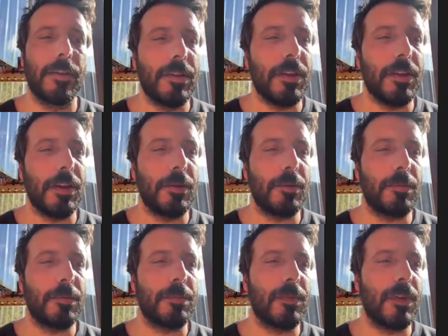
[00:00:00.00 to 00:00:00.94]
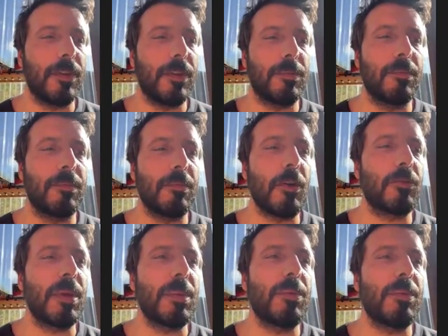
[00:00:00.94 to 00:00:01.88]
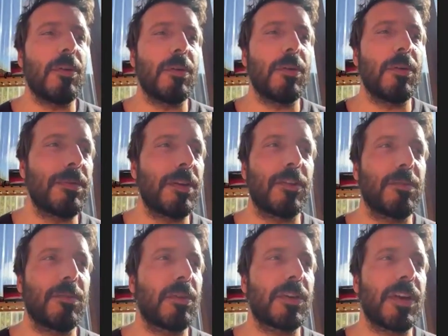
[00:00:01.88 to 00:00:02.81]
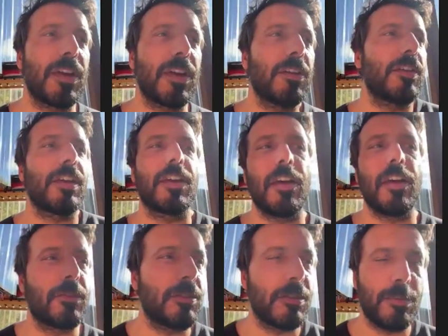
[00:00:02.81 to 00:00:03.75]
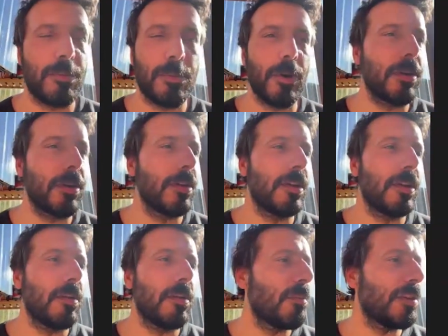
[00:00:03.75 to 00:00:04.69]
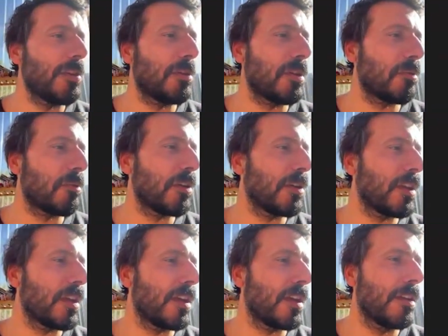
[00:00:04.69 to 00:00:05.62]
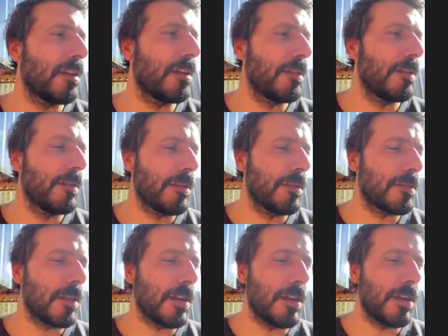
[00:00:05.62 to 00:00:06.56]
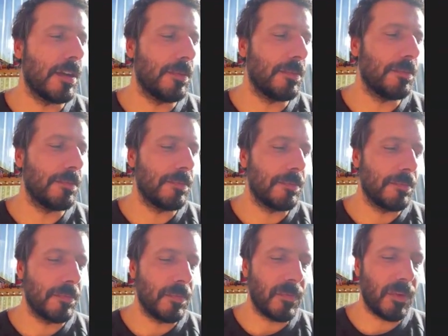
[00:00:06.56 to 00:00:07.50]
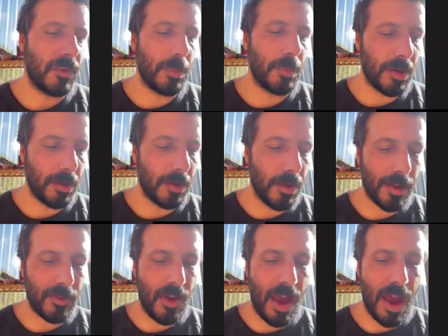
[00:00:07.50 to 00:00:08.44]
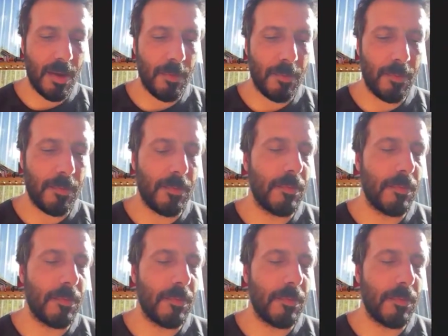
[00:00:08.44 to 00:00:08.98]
to most people, every surfboard kind of looks like another surfboard, but you can really spend a lot of time